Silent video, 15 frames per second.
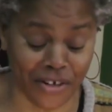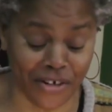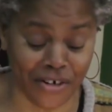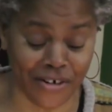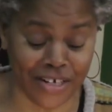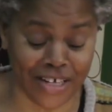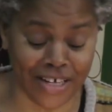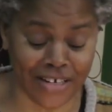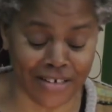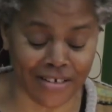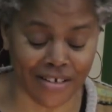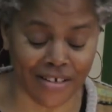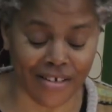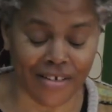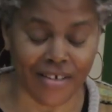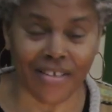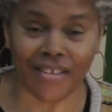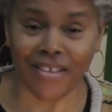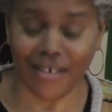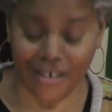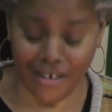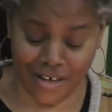3rd, and
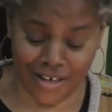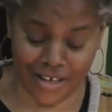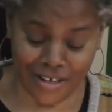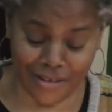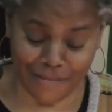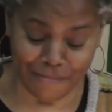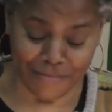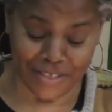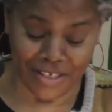uh,